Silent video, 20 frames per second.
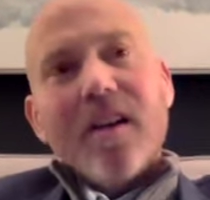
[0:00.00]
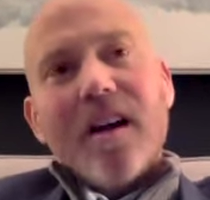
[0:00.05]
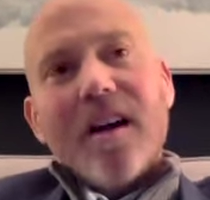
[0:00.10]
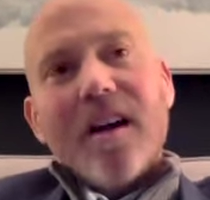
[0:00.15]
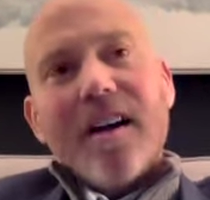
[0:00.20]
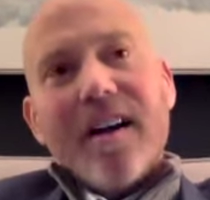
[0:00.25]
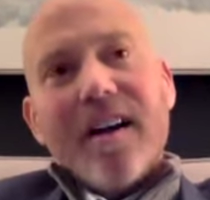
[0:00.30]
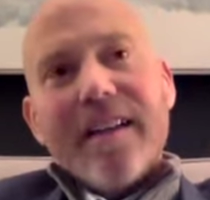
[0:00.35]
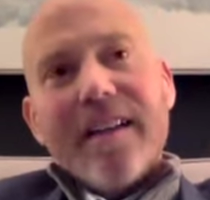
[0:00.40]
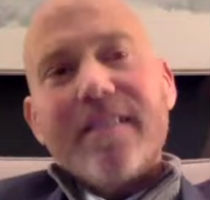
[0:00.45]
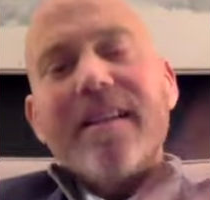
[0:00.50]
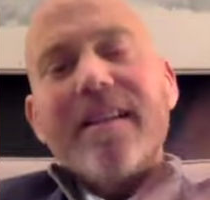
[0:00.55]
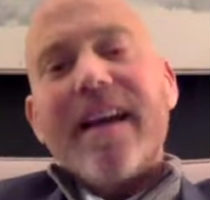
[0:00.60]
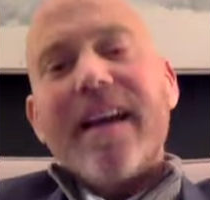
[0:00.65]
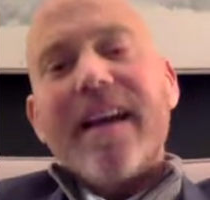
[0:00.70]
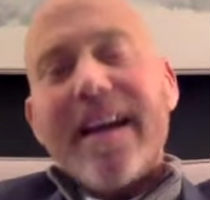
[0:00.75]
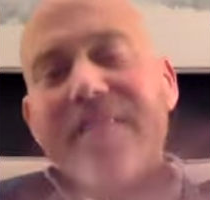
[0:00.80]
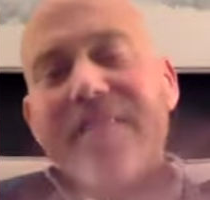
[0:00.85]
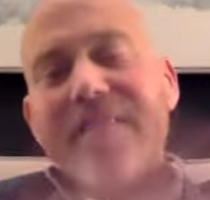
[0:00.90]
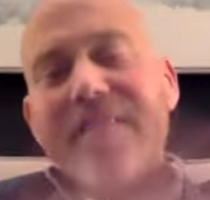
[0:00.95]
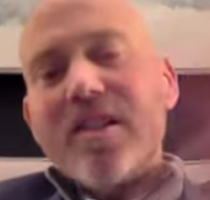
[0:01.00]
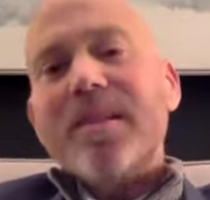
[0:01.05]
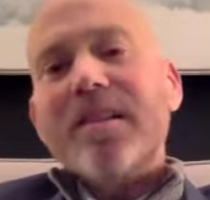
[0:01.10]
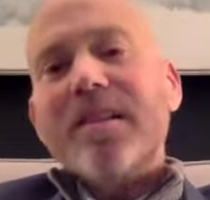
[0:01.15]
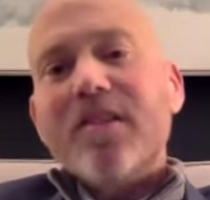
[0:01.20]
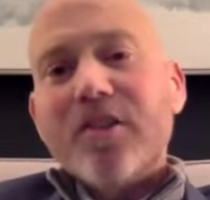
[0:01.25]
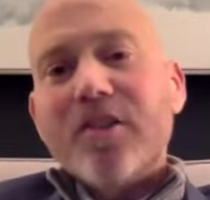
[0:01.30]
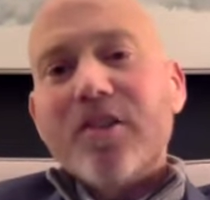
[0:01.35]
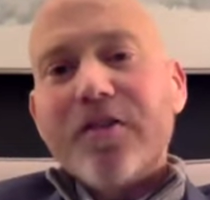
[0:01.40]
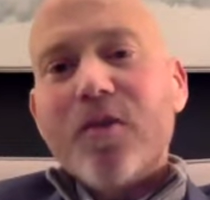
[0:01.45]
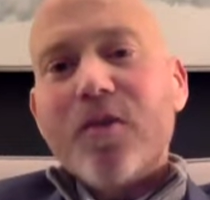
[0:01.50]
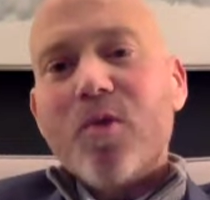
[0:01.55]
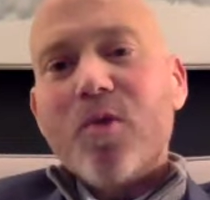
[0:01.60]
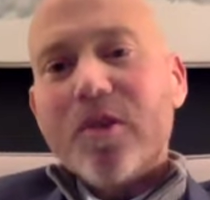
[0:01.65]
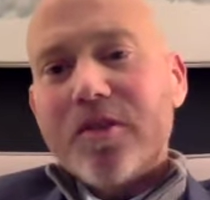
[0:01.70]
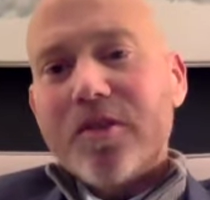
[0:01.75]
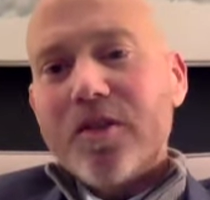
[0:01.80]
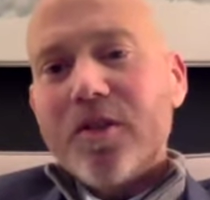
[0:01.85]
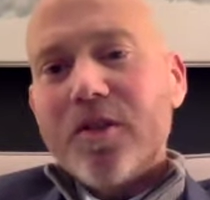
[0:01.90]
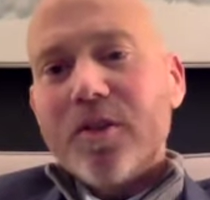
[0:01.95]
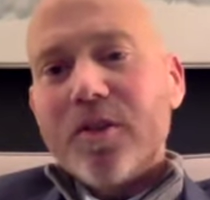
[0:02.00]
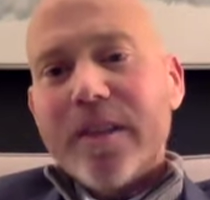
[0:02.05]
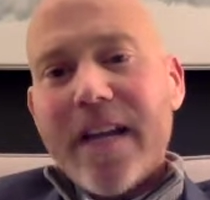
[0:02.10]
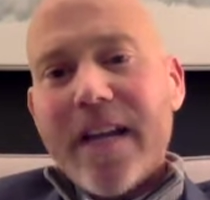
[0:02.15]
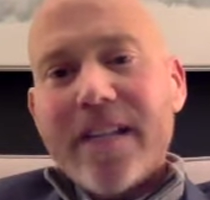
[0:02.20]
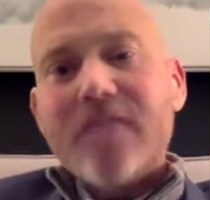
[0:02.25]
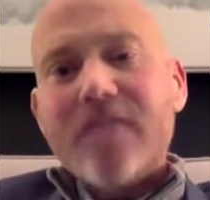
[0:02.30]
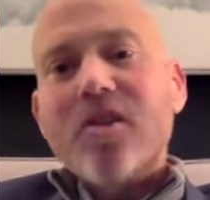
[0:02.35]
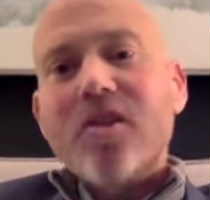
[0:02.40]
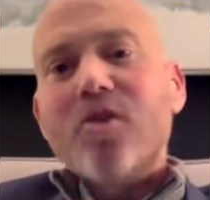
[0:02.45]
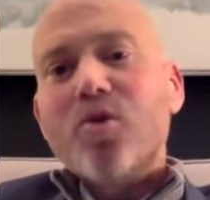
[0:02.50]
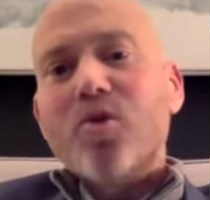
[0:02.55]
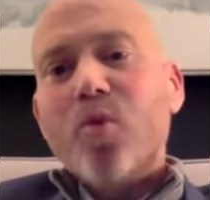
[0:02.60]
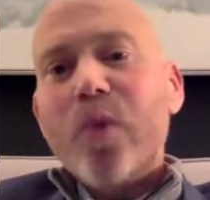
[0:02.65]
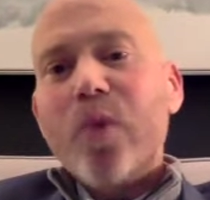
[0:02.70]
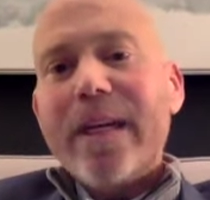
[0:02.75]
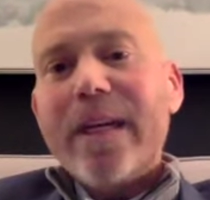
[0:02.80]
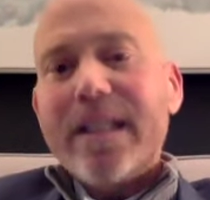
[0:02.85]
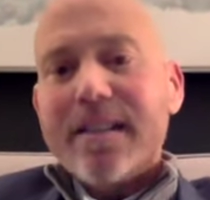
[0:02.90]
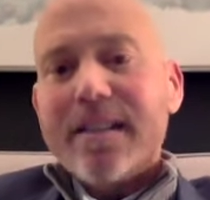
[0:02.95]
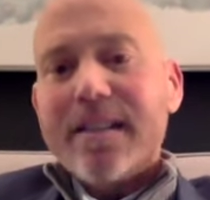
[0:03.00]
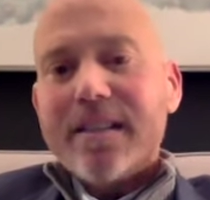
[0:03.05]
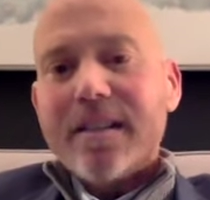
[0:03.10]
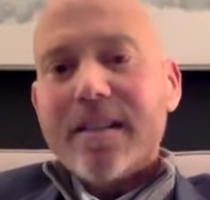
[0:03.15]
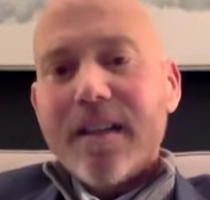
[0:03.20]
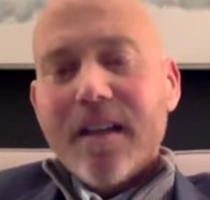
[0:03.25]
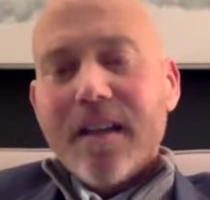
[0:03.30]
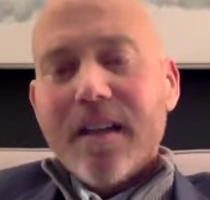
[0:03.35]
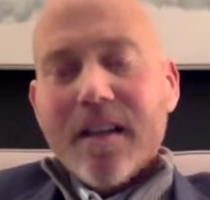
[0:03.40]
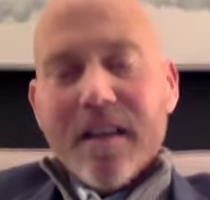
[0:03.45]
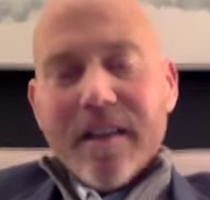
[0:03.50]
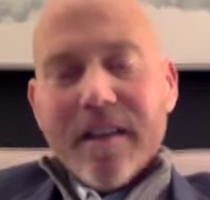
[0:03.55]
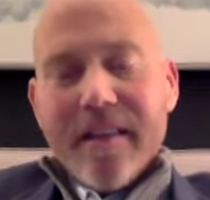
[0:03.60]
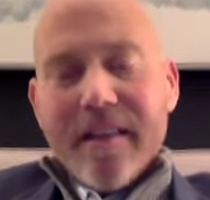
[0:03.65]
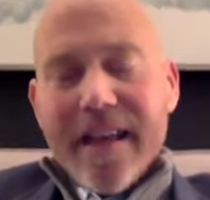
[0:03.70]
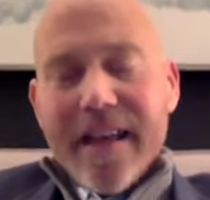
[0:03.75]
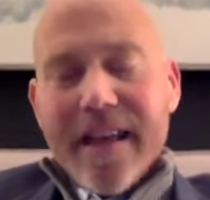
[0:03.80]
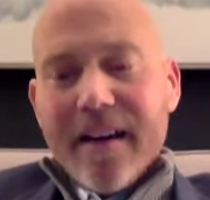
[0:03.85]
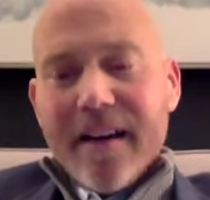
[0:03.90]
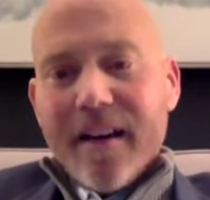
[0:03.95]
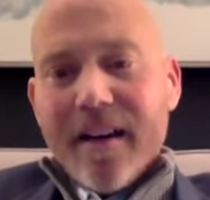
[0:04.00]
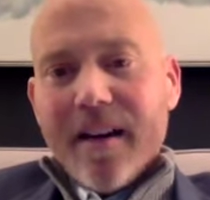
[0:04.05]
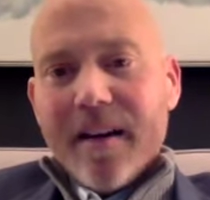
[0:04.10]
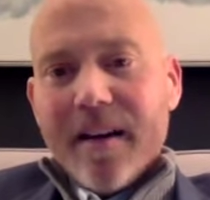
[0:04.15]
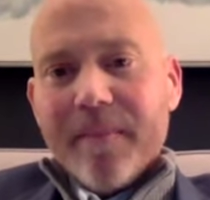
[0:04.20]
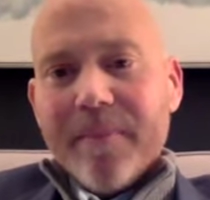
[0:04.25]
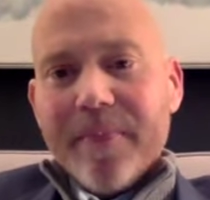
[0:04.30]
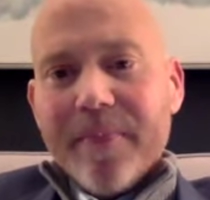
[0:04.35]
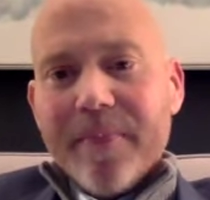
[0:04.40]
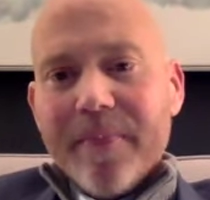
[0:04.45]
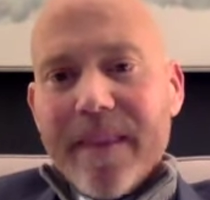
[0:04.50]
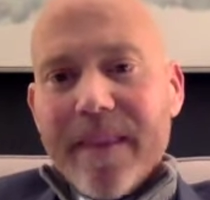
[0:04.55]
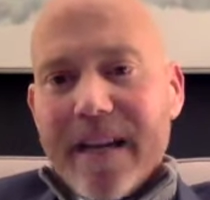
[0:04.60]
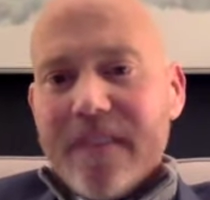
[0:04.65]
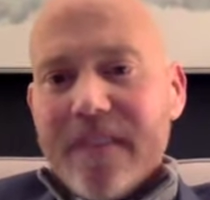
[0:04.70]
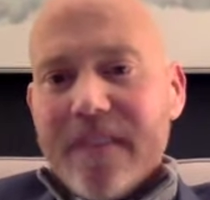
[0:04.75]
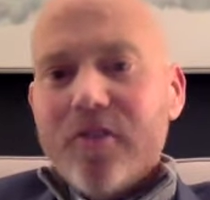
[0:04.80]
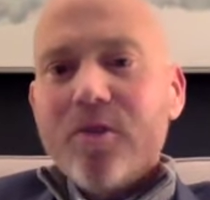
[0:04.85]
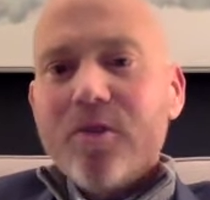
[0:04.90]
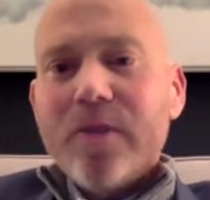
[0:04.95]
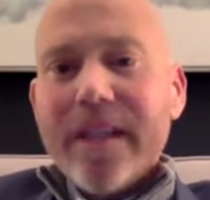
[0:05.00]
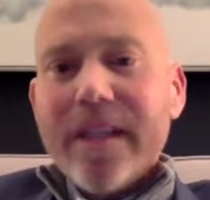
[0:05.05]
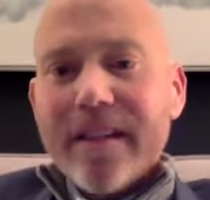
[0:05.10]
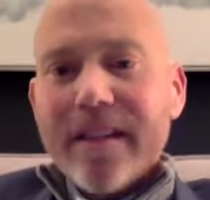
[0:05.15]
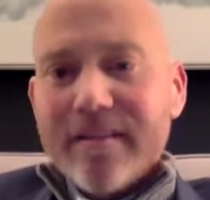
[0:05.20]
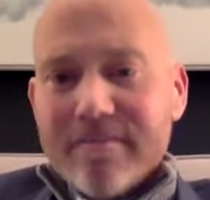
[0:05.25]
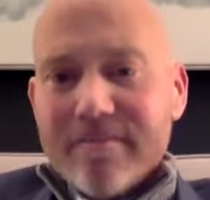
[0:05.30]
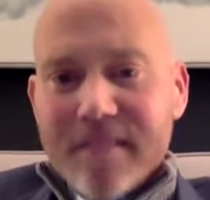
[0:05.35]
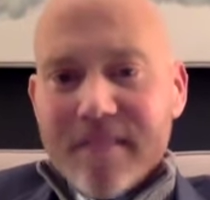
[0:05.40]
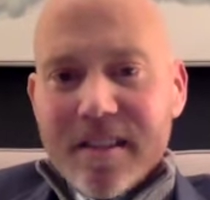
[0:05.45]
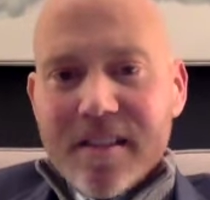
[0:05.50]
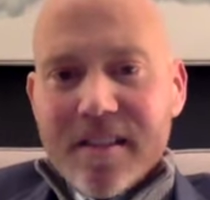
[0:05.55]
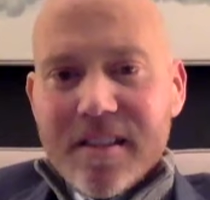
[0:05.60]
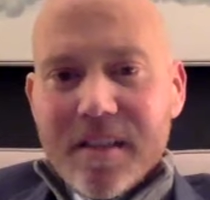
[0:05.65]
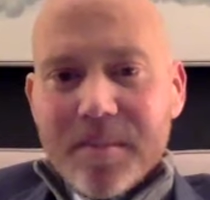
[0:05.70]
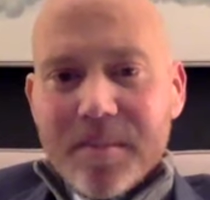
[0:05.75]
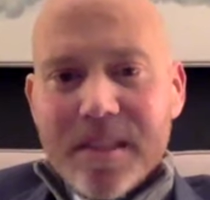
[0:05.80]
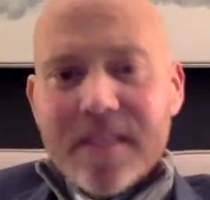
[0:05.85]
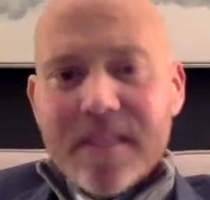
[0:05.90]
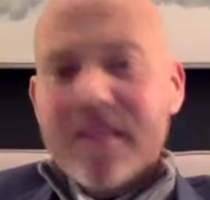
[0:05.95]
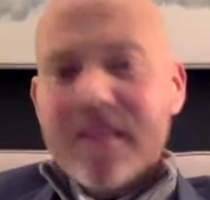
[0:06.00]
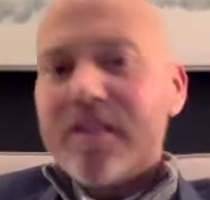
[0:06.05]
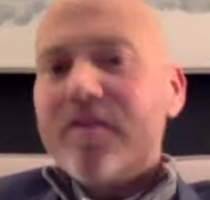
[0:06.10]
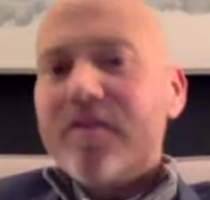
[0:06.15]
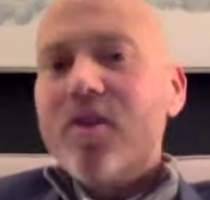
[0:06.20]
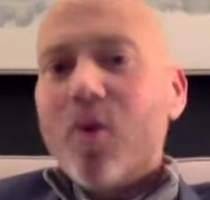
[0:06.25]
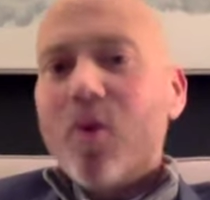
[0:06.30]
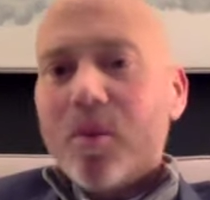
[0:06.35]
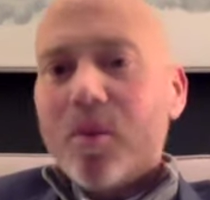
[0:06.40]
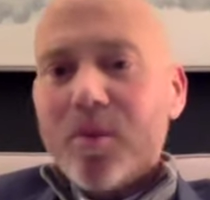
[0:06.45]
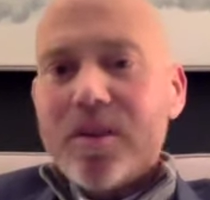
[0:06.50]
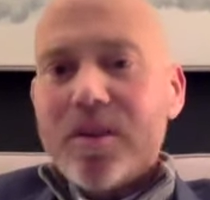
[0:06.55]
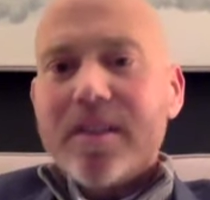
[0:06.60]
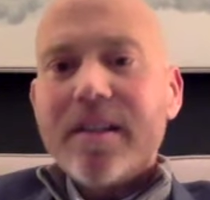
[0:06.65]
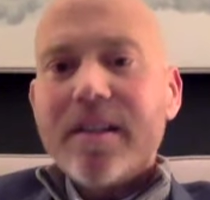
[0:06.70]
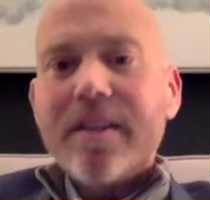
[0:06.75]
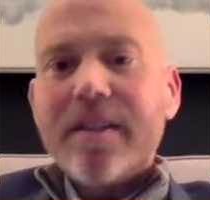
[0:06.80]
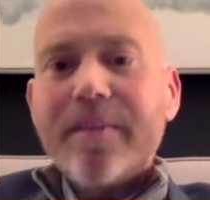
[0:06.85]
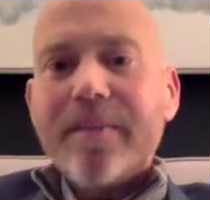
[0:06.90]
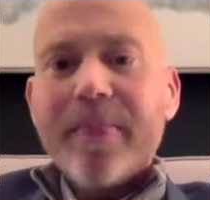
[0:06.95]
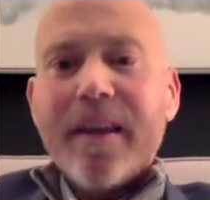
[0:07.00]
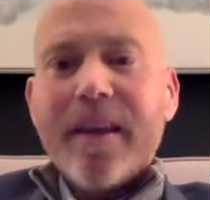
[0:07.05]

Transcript: I have something to look forward to, and that's those weeks that I do get some sense of normalcy,